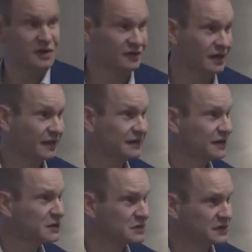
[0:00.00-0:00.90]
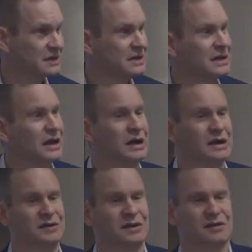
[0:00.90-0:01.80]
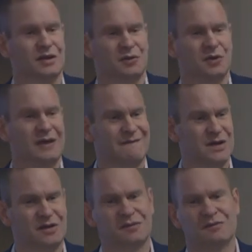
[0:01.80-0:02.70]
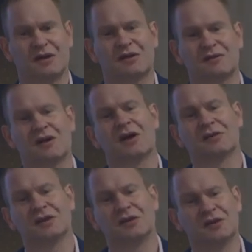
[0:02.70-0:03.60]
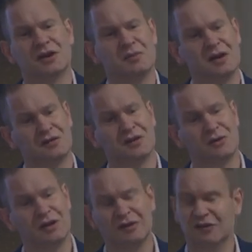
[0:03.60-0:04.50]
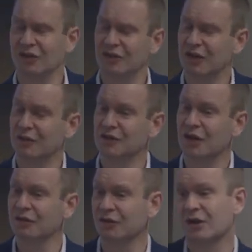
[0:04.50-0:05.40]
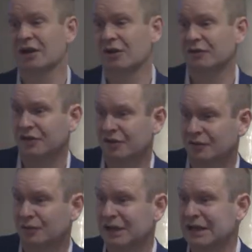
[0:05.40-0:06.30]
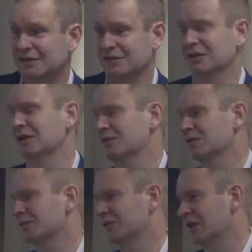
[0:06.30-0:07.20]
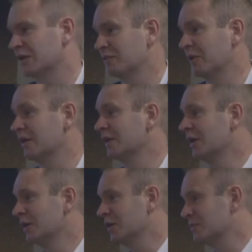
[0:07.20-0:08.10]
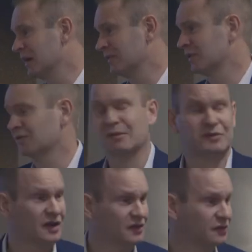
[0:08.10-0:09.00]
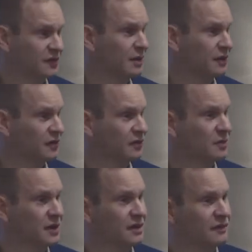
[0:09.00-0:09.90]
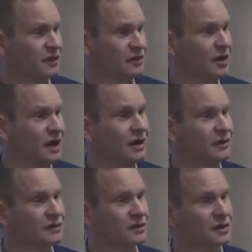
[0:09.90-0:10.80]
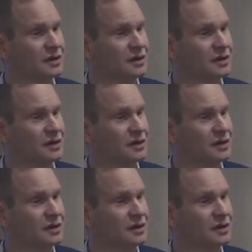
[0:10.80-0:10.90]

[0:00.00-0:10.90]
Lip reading: Turns out they don't. Turns out we got that fixed very fast. And you can imagine, as it turns out, none of the credit card details were leaked, everyone was safe, but you imagine the reputational damages would be if this got out.